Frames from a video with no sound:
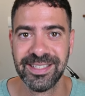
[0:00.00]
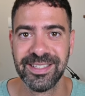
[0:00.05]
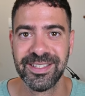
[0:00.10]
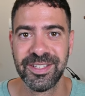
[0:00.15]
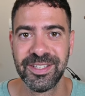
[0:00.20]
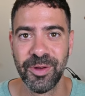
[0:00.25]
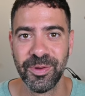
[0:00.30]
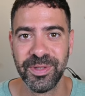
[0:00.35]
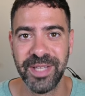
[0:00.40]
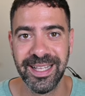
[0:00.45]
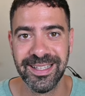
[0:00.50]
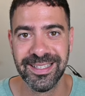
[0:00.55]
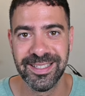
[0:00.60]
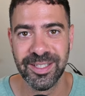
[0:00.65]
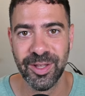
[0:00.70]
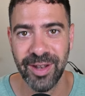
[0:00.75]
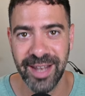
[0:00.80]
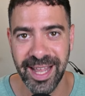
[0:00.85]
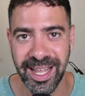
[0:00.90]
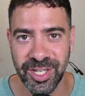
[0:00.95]
So the
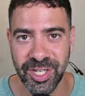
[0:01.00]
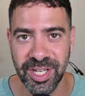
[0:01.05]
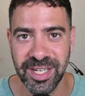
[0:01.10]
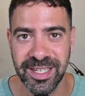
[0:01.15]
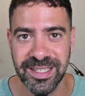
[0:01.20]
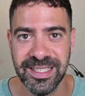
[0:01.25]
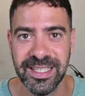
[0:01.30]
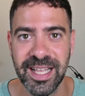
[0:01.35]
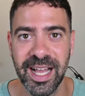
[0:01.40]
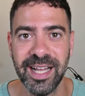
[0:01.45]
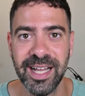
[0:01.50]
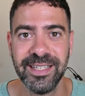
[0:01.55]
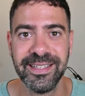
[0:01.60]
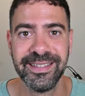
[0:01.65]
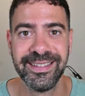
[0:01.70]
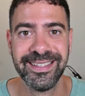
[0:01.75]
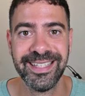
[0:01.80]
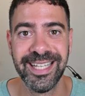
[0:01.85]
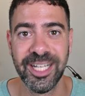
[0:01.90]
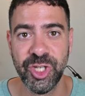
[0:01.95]
installation is done,
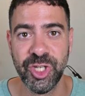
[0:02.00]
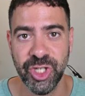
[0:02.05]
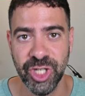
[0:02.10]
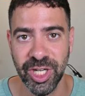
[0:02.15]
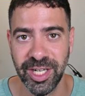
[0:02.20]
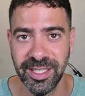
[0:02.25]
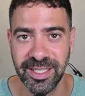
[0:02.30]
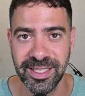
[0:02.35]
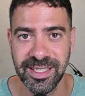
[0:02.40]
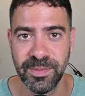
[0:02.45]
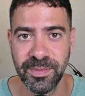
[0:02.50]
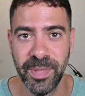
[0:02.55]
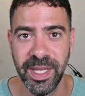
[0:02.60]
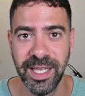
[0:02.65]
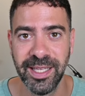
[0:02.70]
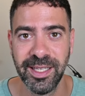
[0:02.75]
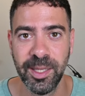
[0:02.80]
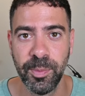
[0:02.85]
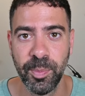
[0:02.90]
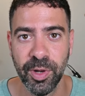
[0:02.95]
the chart is
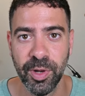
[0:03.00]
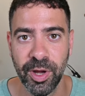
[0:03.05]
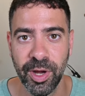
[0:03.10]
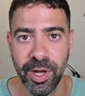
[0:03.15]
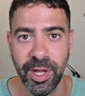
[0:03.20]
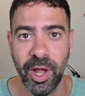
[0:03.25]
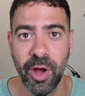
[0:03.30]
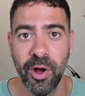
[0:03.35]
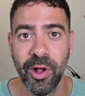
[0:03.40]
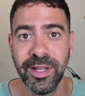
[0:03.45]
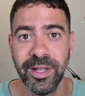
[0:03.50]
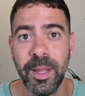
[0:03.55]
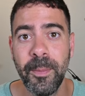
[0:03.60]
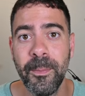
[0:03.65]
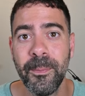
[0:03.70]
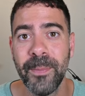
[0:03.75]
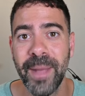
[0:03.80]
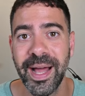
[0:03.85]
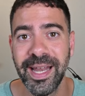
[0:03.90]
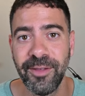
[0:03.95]
being deployed, all the
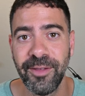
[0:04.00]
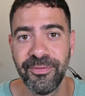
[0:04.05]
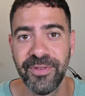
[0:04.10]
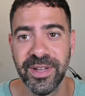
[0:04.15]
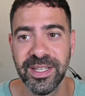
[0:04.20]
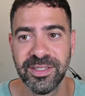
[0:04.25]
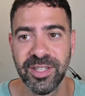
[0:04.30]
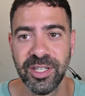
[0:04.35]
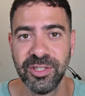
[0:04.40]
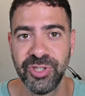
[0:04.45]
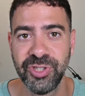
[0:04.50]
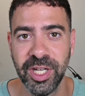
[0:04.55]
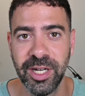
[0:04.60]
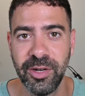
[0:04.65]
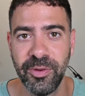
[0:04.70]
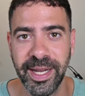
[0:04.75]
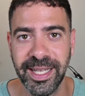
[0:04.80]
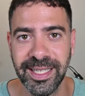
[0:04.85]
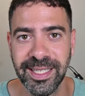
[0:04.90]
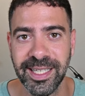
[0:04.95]
manifests are
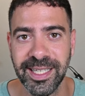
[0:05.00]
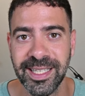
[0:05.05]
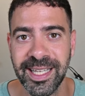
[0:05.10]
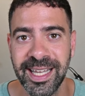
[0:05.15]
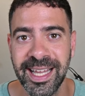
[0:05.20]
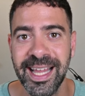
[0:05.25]
generated.